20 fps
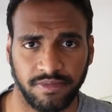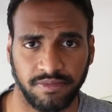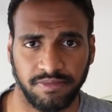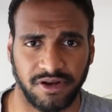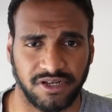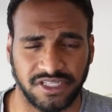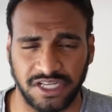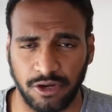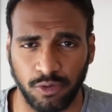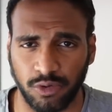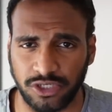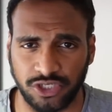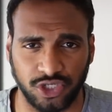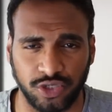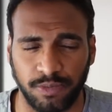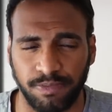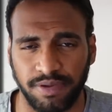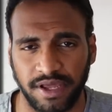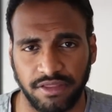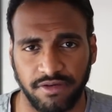because I wanted
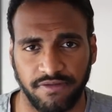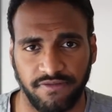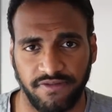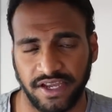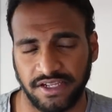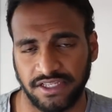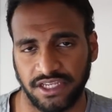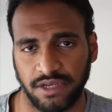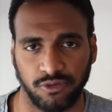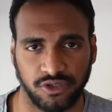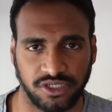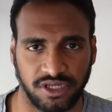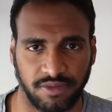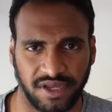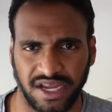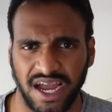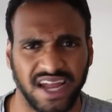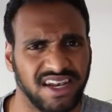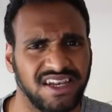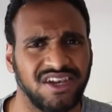to play the victim or
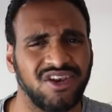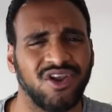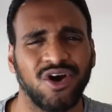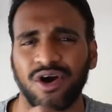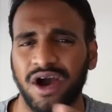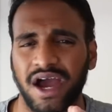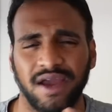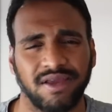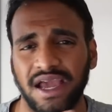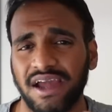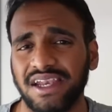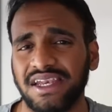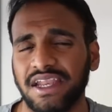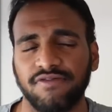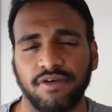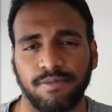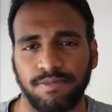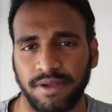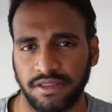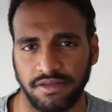something. I
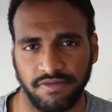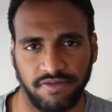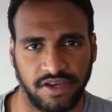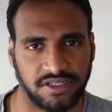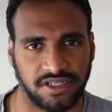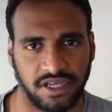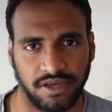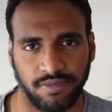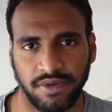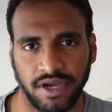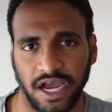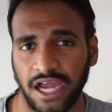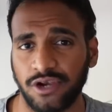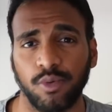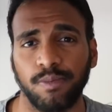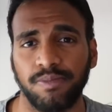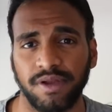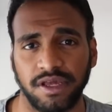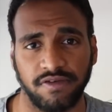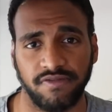never play the victim. I
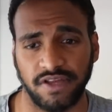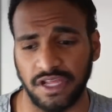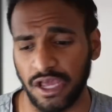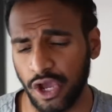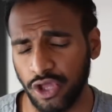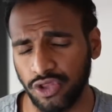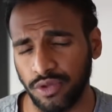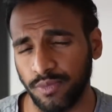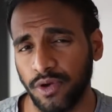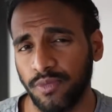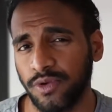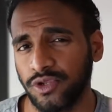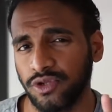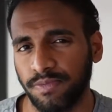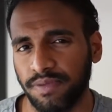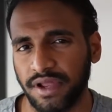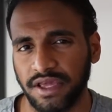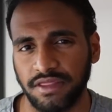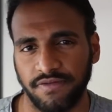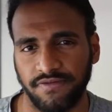don't play the victim. The moment you
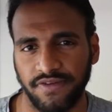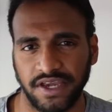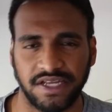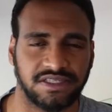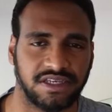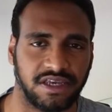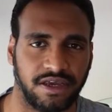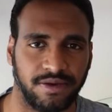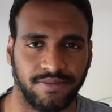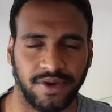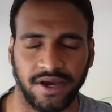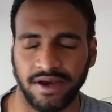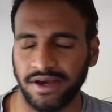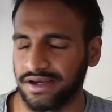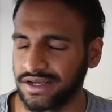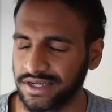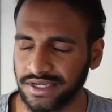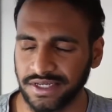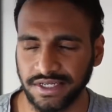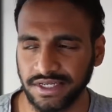play the victim,
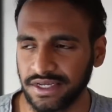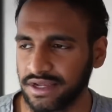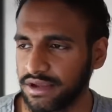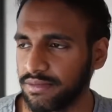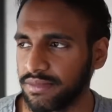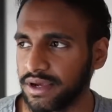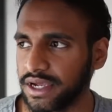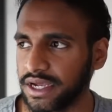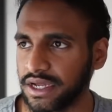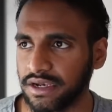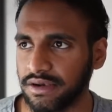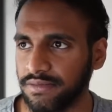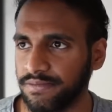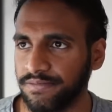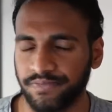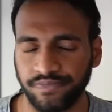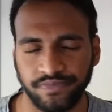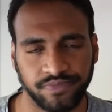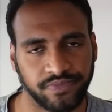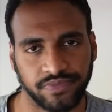man,
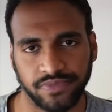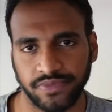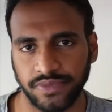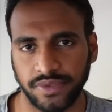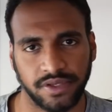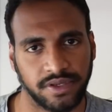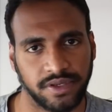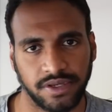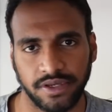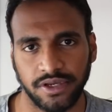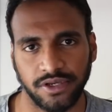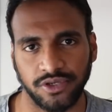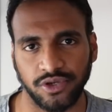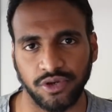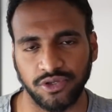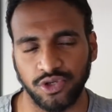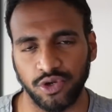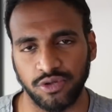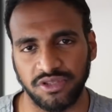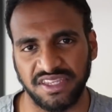
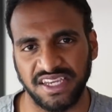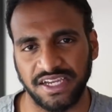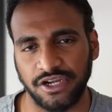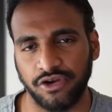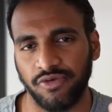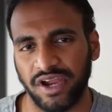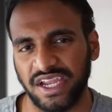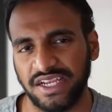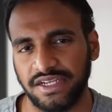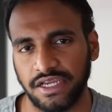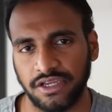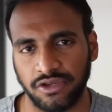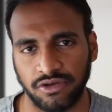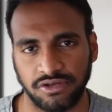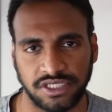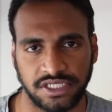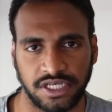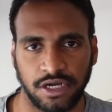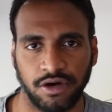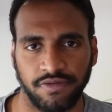you're degrading
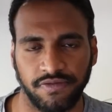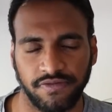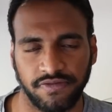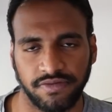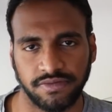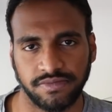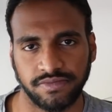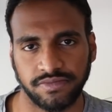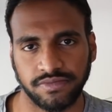yourself.